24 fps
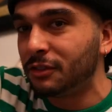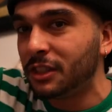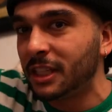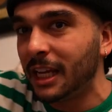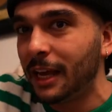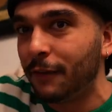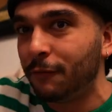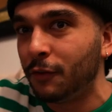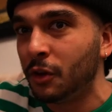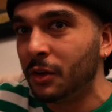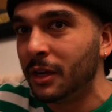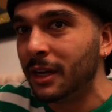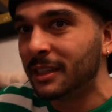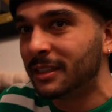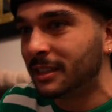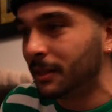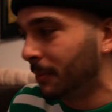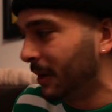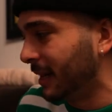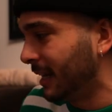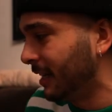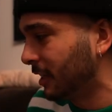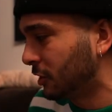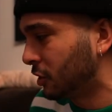C, if you need
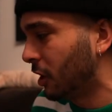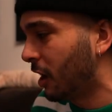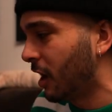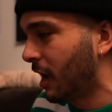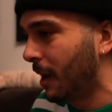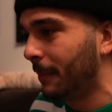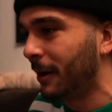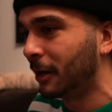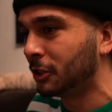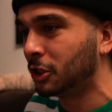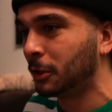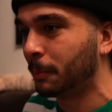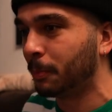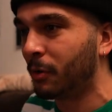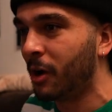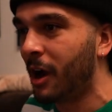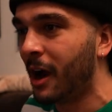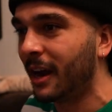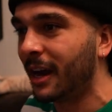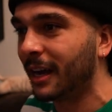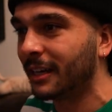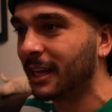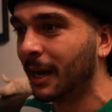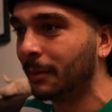somebody to talk about your
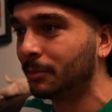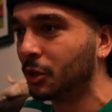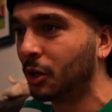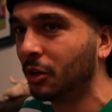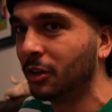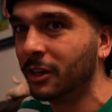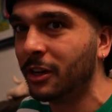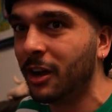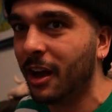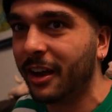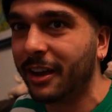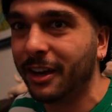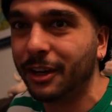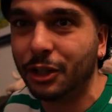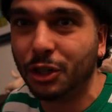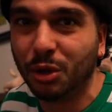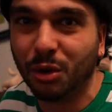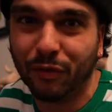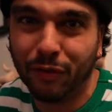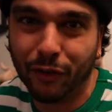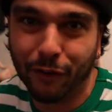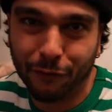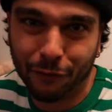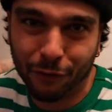product, I'm totally not gonna do
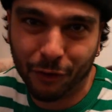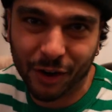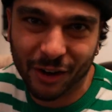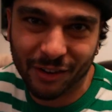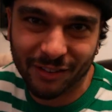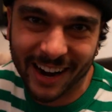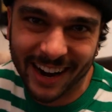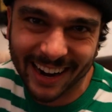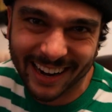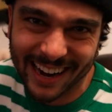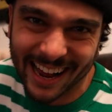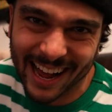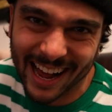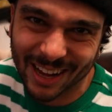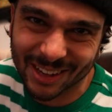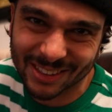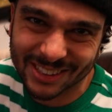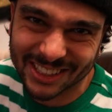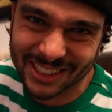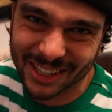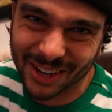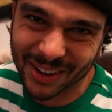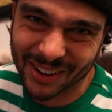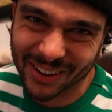it for free right now,
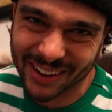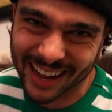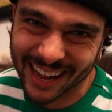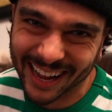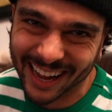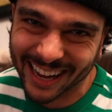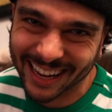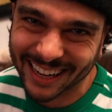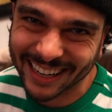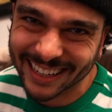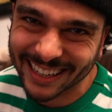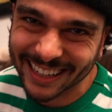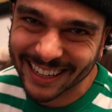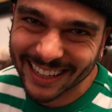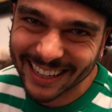so uh...